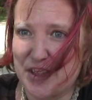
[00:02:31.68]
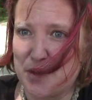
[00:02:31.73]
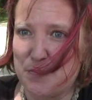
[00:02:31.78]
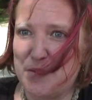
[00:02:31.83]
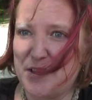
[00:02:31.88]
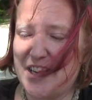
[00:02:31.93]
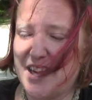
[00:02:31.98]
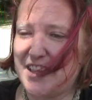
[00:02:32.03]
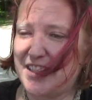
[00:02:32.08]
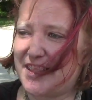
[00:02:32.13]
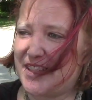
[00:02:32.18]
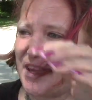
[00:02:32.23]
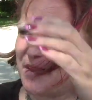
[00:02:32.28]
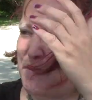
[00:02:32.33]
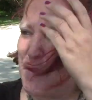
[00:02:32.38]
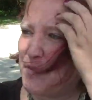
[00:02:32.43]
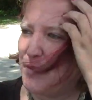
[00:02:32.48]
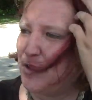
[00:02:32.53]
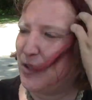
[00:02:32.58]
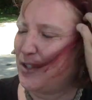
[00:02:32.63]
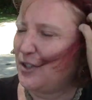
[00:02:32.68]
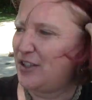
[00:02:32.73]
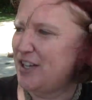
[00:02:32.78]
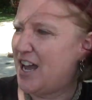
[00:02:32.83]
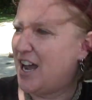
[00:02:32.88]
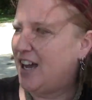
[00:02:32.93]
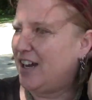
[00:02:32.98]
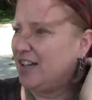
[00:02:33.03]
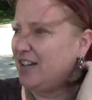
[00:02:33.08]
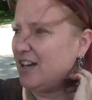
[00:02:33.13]
So it'd be nice to get people doing
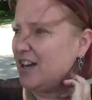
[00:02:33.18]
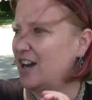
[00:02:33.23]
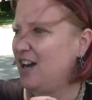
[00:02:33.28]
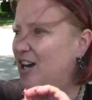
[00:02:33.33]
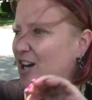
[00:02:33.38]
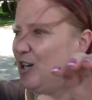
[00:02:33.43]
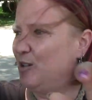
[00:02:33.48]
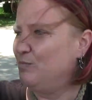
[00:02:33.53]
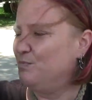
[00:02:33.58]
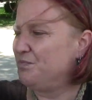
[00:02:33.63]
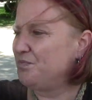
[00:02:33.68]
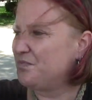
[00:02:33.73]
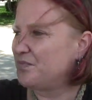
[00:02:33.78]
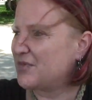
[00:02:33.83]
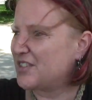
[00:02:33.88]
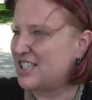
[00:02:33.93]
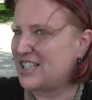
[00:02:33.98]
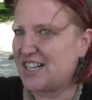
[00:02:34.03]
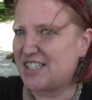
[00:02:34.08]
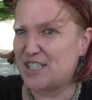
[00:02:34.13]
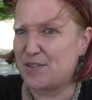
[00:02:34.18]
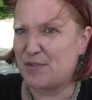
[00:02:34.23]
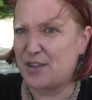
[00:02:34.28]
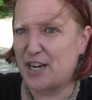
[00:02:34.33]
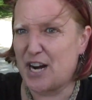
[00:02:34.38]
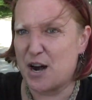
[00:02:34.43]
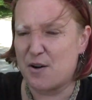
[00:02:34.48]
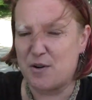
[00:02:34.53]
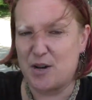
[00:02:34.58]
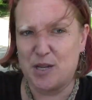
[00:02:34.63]
that, because that's
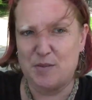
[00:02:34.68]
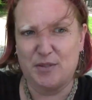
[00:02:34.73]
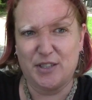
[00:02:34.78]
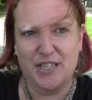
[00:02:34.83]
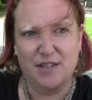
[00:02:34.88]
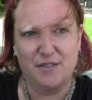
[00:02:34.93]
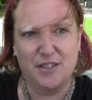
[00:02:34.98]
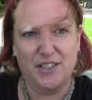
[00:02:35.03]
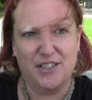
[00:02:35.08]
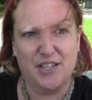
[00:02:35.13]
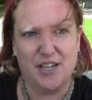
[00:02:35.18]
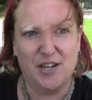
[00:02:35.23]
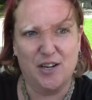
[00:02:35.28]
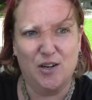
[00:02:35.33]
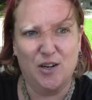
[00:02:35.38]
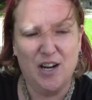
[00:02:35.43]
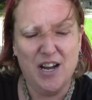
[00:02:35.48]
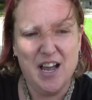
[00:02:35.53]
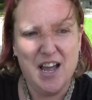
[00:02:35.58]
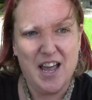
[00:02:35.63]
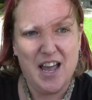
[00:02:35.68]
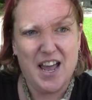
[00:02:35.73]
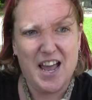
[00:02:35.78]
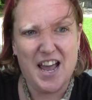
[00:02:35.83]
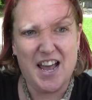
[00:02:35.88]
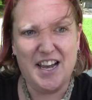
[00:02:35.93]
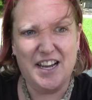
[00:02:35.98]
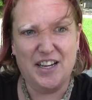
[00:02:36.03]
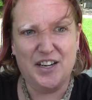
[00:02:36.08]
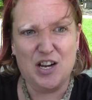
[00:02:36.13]
something I really believe in too.
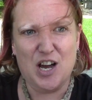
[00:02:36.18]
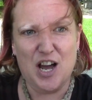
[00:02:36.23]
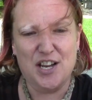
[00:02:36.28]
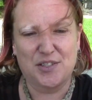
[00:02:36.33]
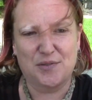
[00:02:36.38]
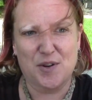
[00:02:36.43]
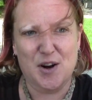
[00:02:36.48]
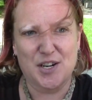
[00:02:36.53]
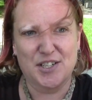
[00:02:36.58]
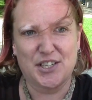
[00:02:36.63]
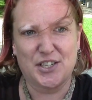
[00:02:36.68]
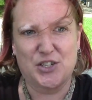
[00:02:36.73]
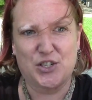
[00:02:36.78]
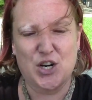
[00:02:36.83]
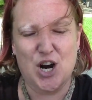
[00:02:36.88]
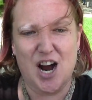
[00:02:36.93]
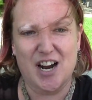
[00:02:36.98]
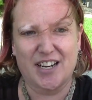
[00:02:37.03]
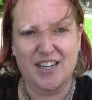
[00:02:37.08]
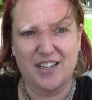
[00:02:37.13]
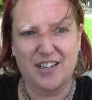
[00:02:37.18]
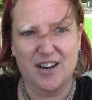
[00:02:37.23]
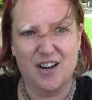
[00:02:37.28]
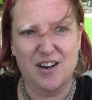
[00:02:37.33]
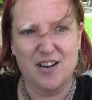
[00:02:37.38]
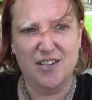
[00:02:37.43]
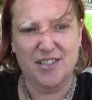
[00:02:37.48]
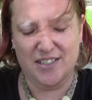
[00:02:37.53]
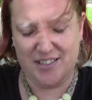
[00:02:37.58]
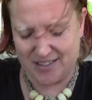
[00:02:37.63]
And as far as the chalking
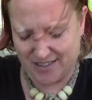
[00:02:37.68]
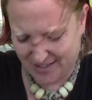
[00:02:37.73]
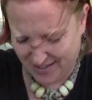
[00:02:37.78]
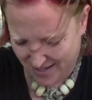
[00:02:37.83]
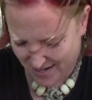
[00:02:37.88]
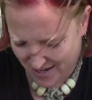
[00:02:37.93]
goes,